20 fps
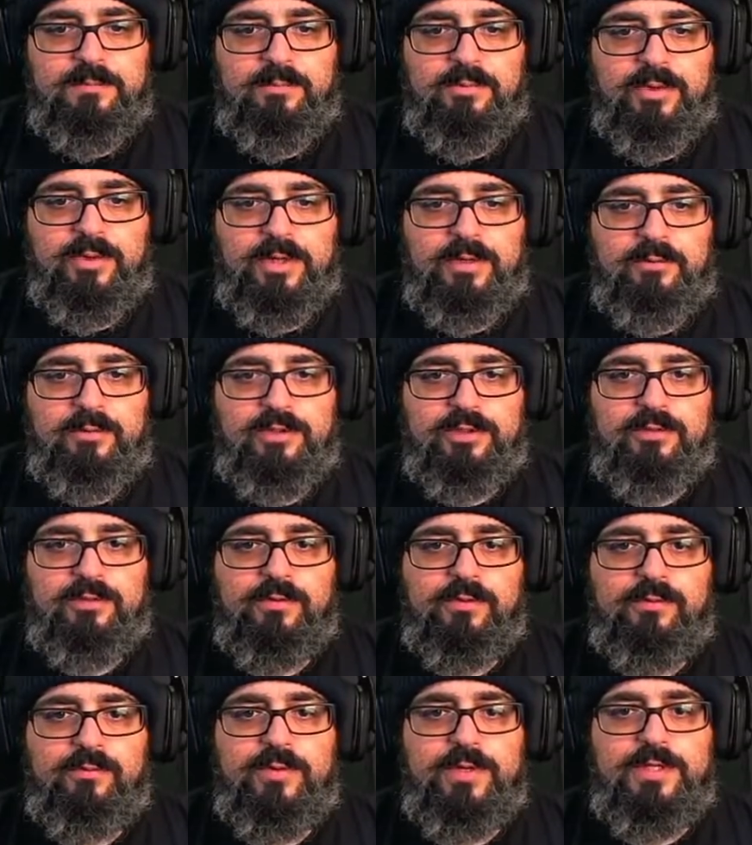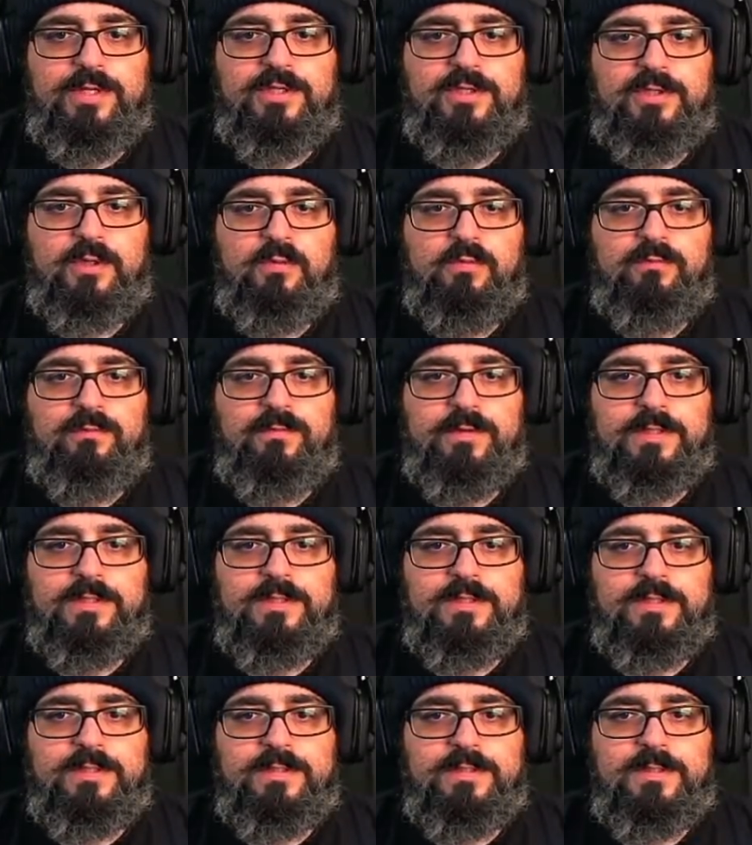brick, which are 3 stone
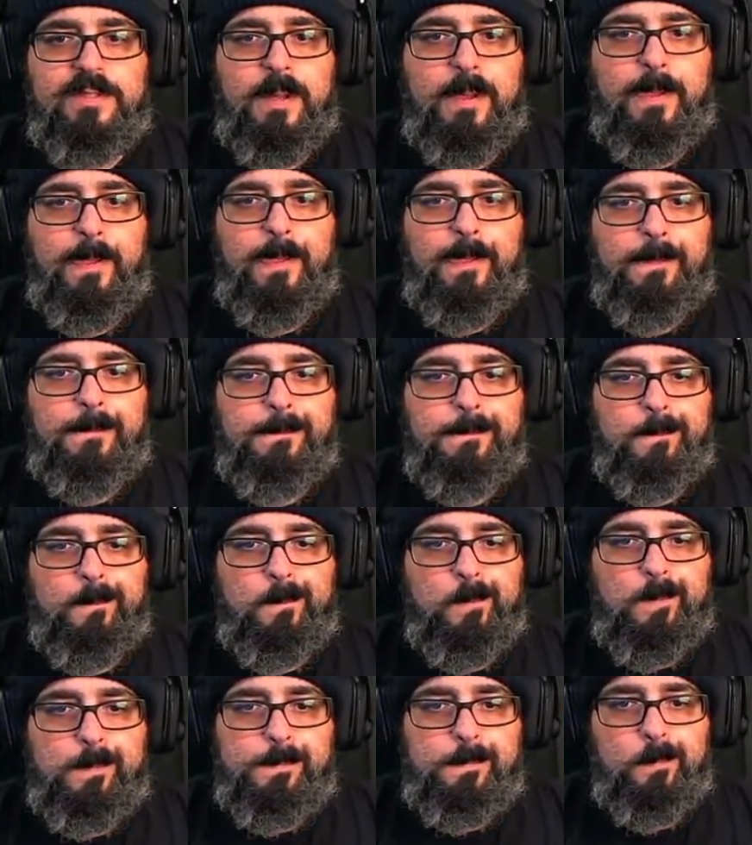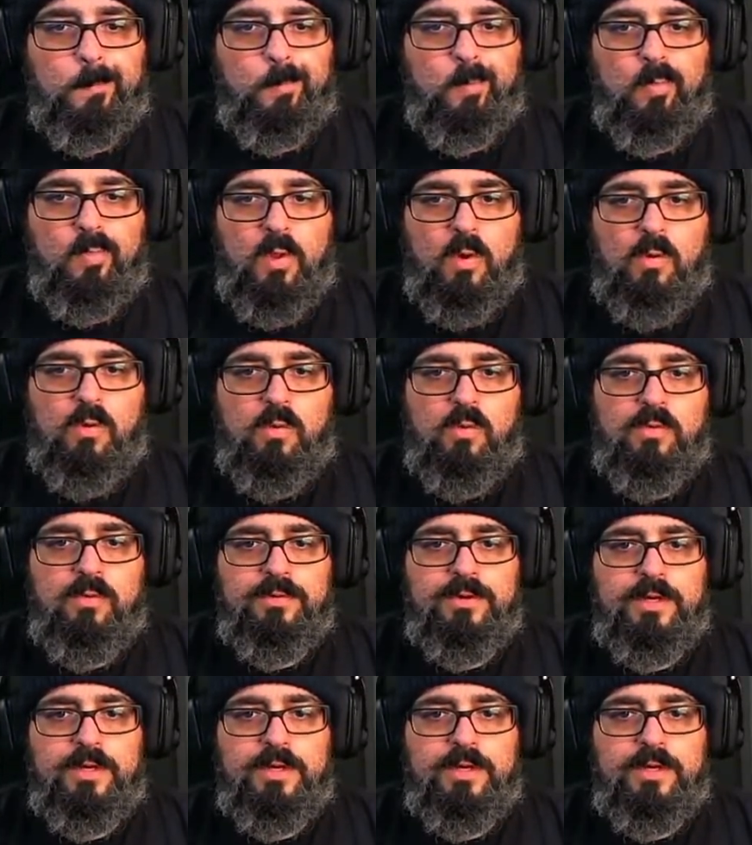fences. Or